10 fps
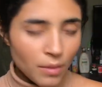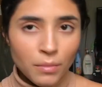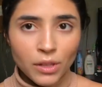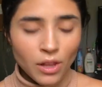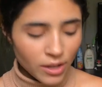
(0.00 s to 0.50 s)

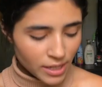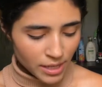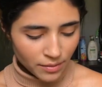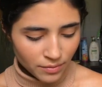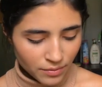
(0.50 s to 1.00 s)
Milani.
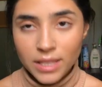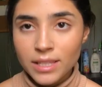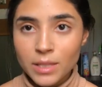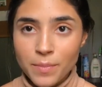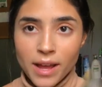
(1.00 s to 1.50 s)
It's
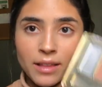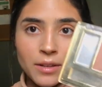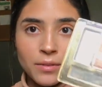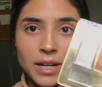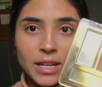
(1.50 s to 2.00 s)
this
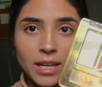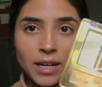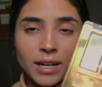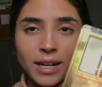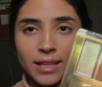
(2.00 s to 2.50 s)
palette right
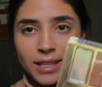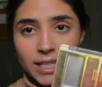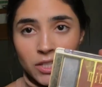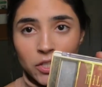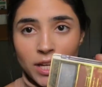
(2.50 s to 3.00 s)
here, and
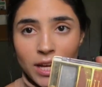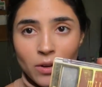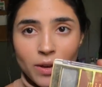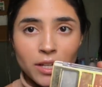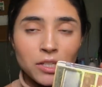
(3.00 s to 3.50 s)
this
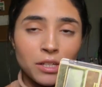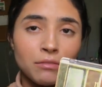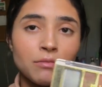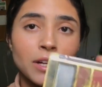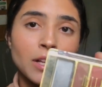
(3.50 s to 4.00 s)
shadow actually
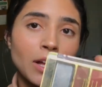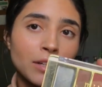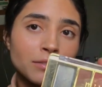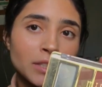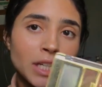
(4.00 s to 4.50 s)
fell
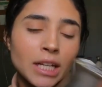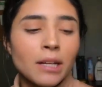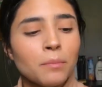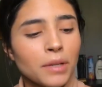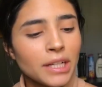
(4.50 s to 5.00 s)
off,
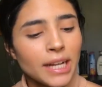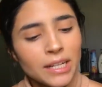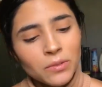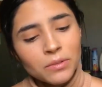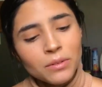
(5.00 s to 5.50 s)
but I
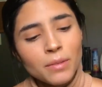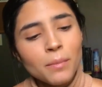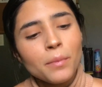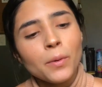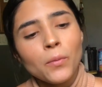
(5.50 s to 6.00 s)
don't
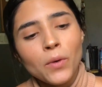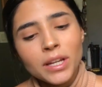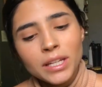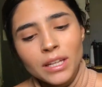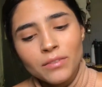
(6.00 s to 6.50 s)
remember
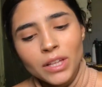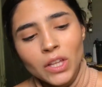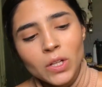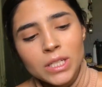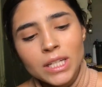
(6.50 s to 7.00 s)
what it even
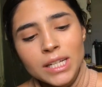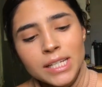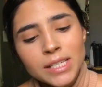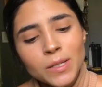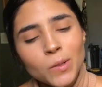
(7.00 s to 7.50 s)
looked
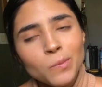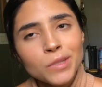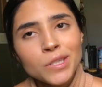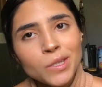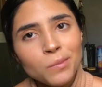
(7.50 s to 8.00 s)
like, so I'm
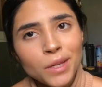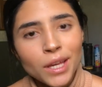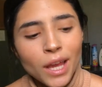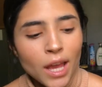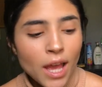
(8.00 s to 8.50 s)

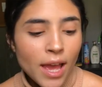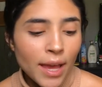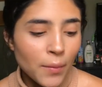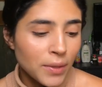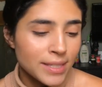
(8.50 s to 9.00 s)
assuming
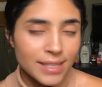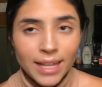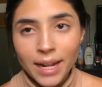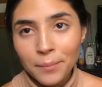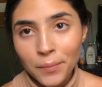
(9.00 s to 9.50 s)
it wasn't
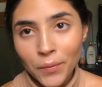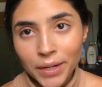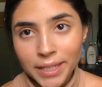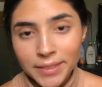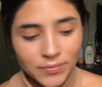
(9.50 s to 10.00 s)
that
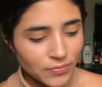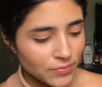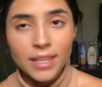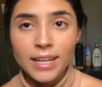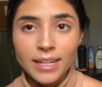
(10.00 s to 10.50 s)
important.
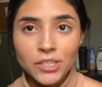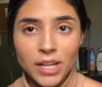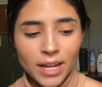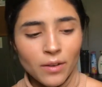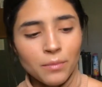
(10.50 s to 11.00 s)
The next
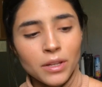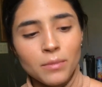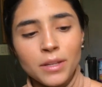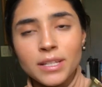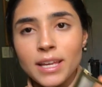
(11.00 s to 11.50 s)
shadow, I'm going
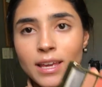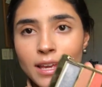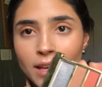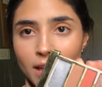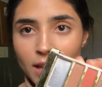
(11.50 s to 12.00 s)
to be
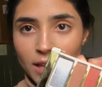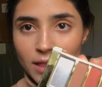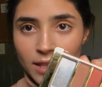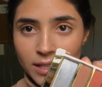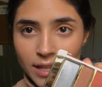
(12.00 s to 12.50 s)
taking
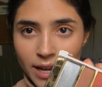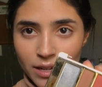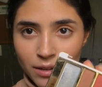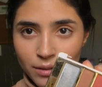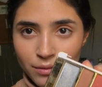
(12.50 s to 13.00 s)
this
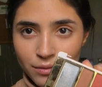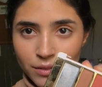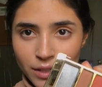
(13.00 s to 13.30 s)
kind of,